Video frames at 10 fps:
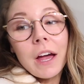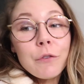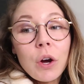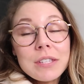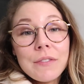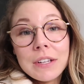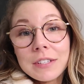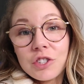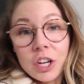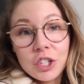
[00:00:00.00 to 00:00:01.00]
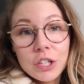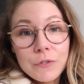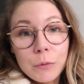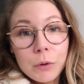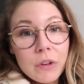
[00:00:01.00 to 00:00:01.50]
But yeah, if you guys have any
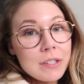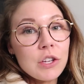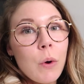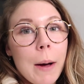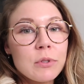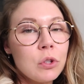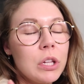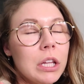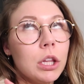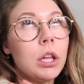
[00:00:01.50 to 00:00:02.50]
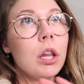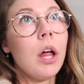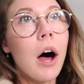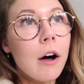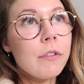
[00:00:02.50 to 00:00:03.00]
suggestions for movies that you absolutely
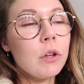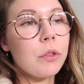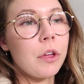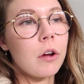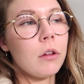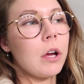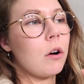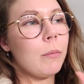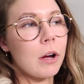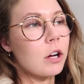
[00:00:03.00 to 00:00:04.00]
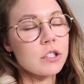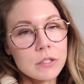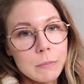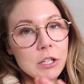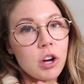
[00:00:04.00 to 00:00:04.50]
love that you think are like, oh my gosh,
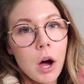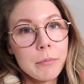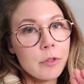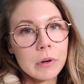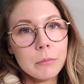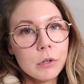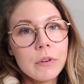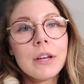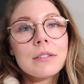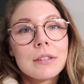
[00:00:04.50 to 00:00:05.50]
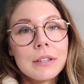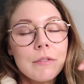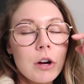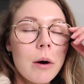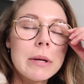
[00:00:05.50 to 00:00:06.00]
this is my top three movies,
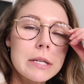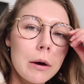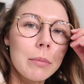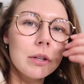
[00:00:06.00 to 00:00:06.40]
leave a comment down